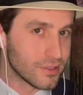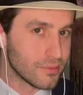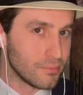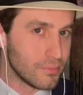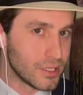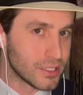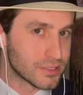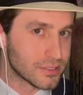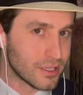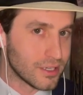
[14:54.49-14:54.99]

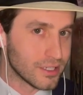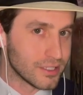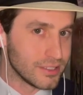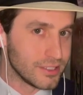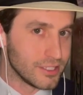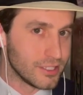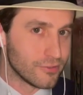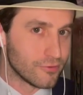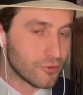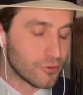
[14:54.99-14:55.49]
best
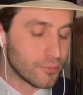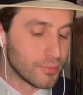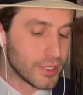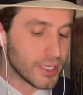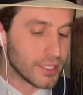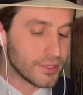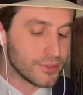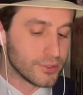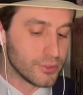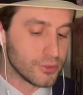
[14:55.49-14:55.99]
idea for
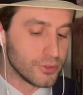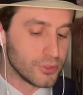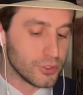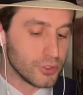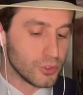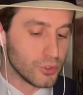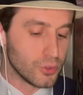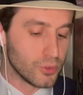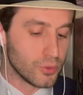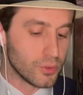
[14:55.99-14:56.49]
me to
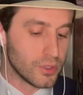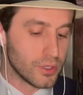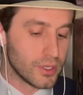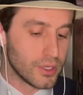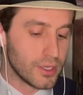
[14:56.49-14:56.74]
do